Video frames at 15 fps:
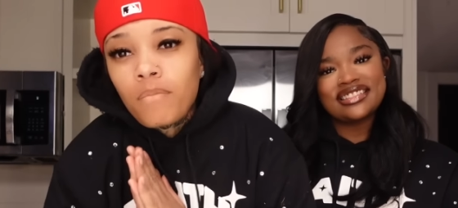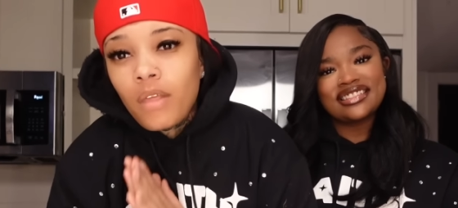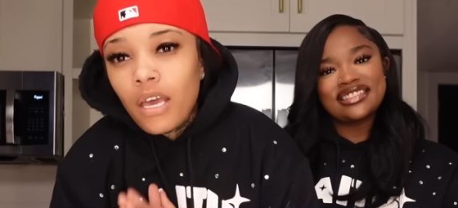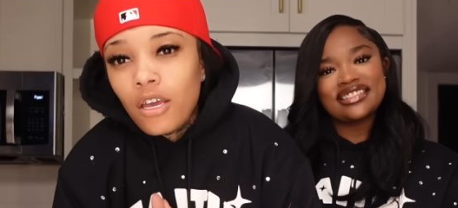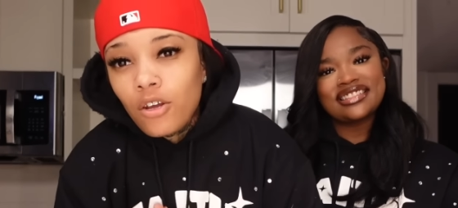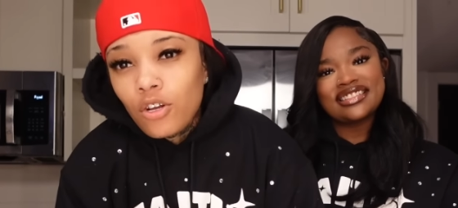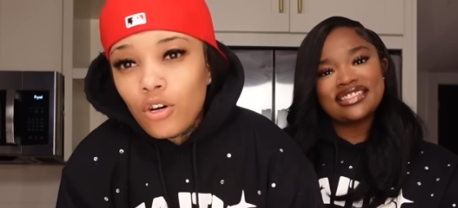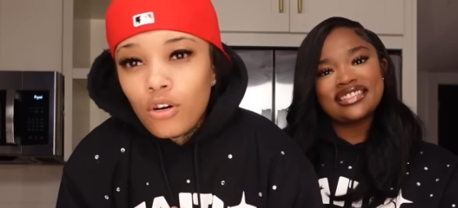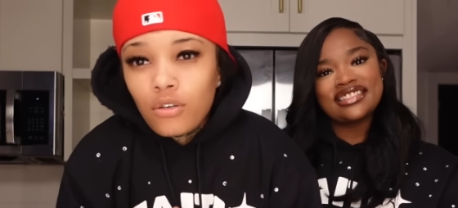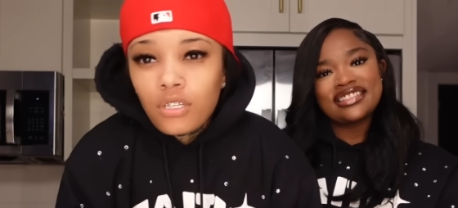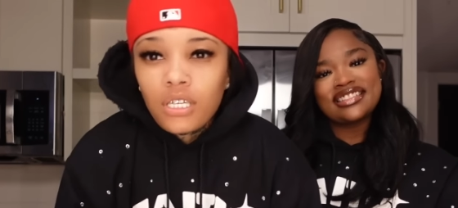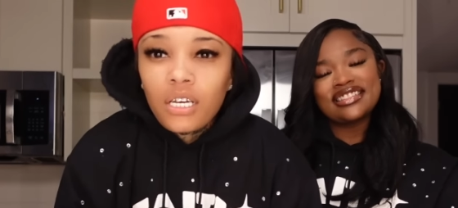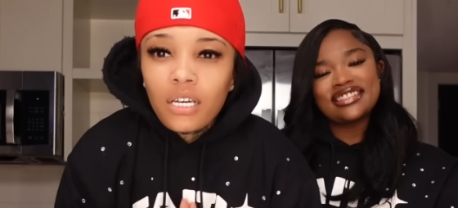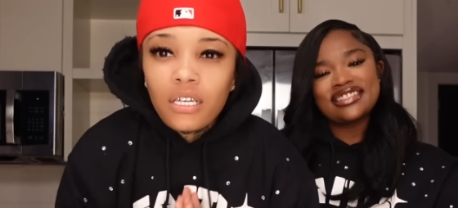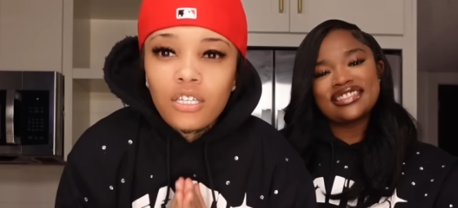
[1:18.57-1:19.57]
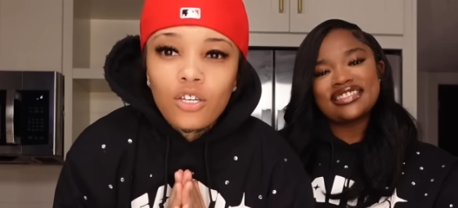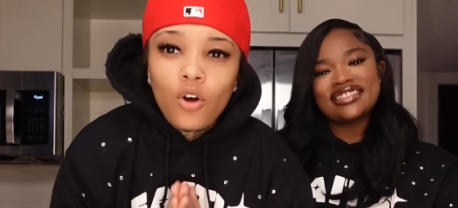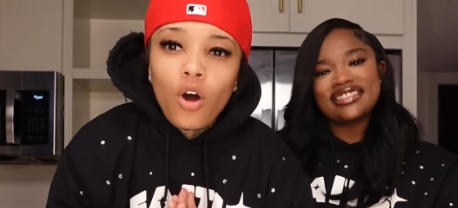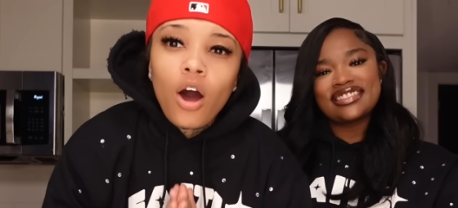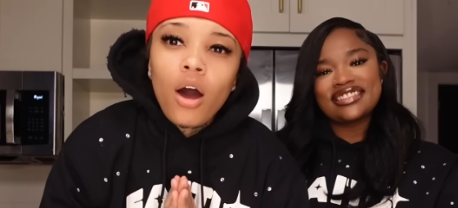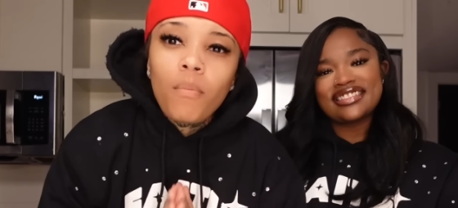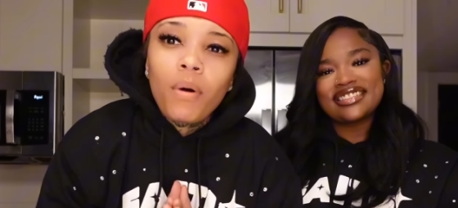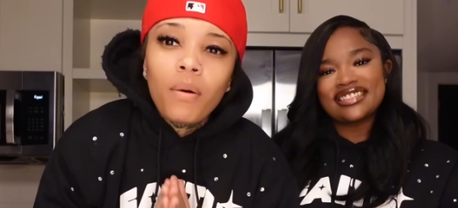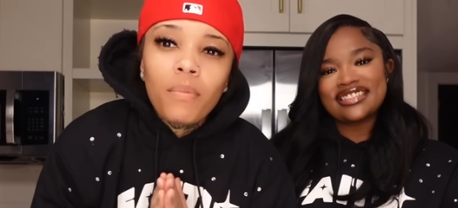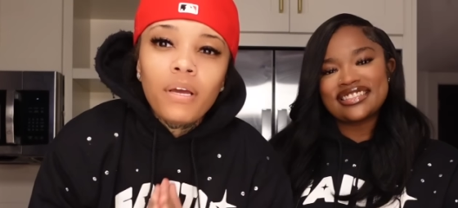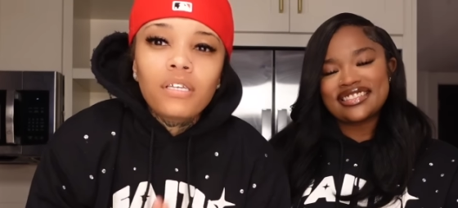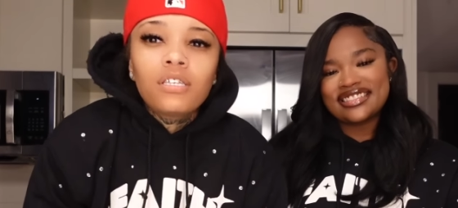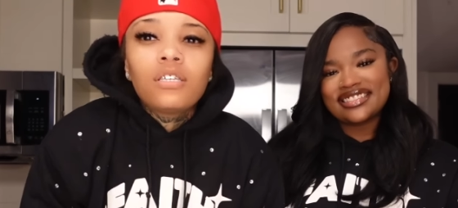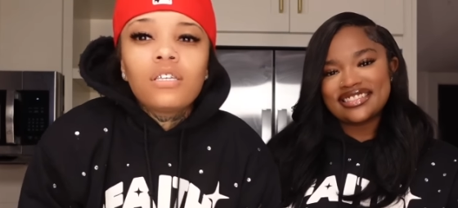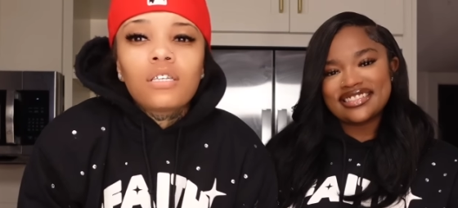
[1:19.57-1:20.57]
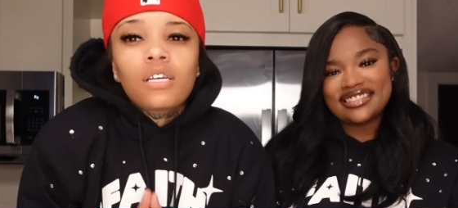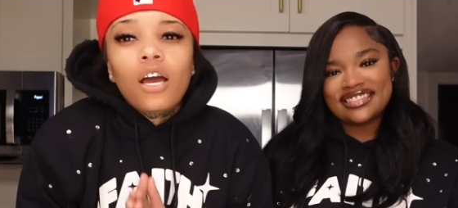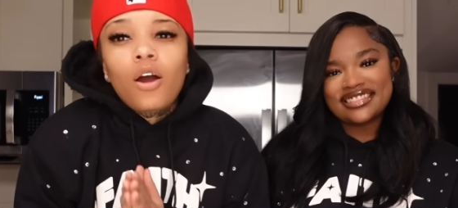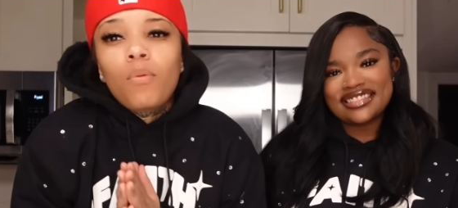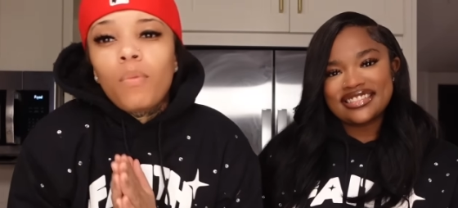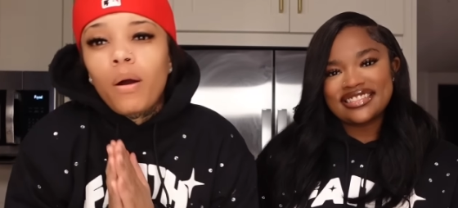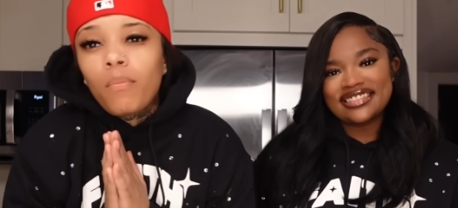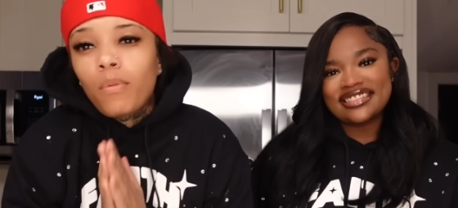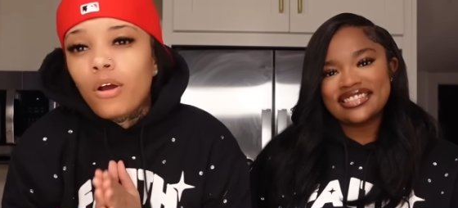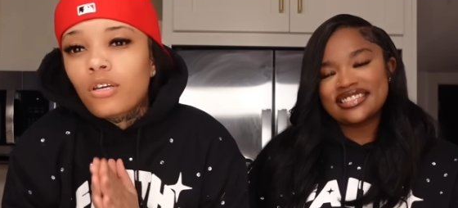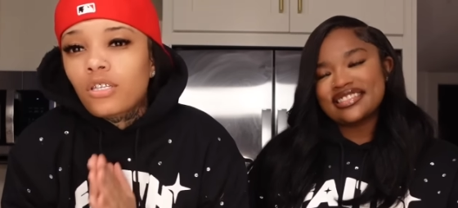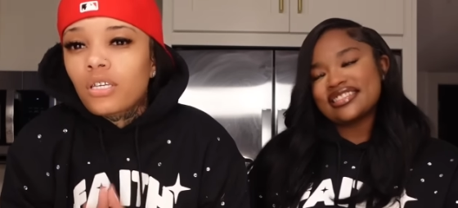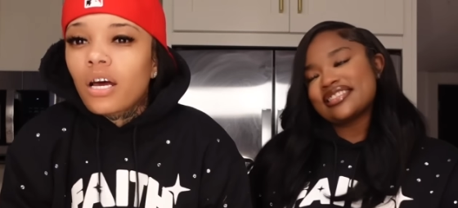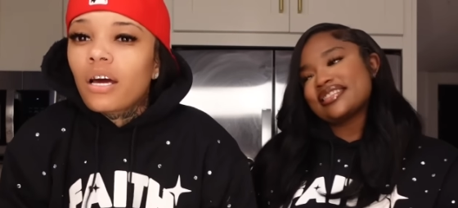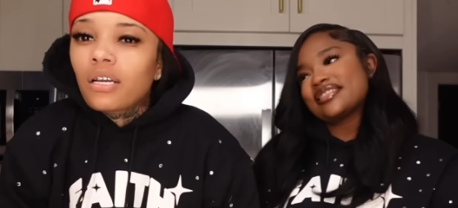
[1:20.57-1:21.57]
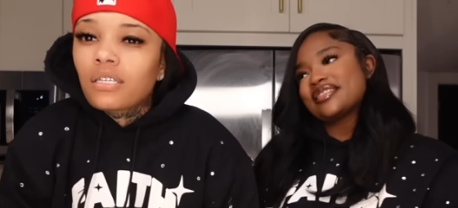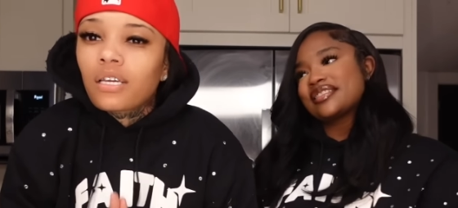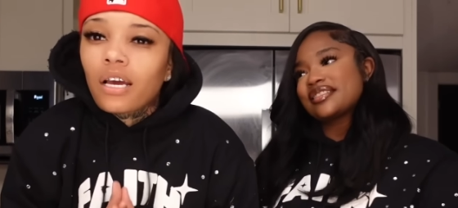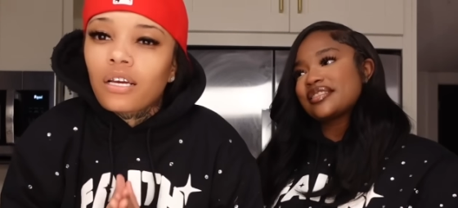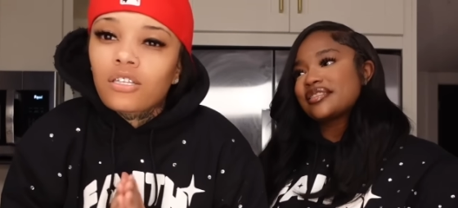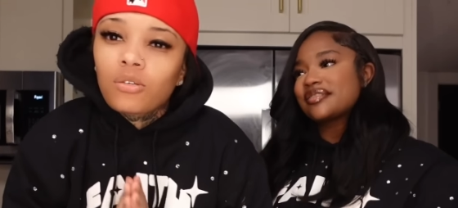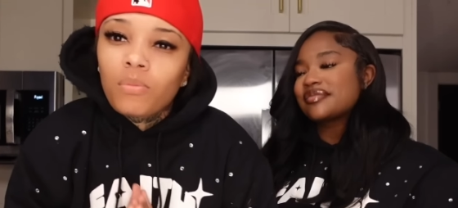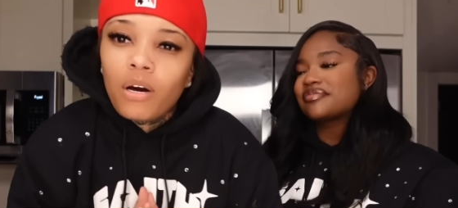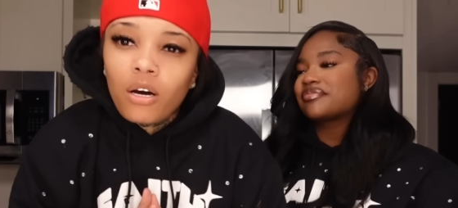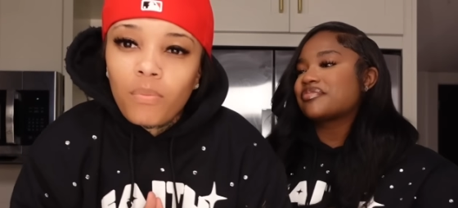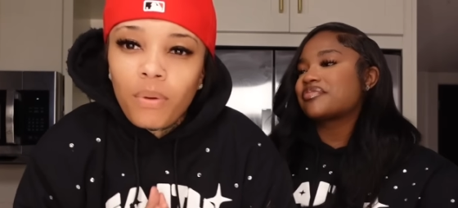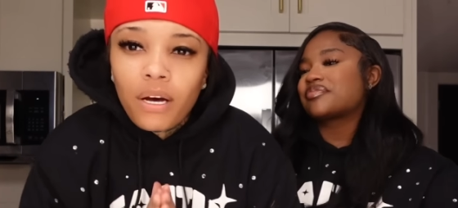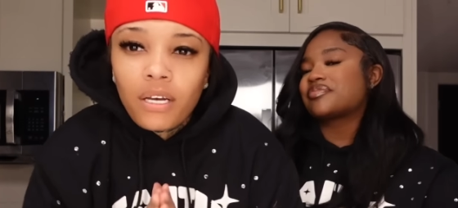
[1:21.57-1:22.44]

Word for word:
Speaker 1: And you know what I'm saying? So all my messages like on my merch line is like it's about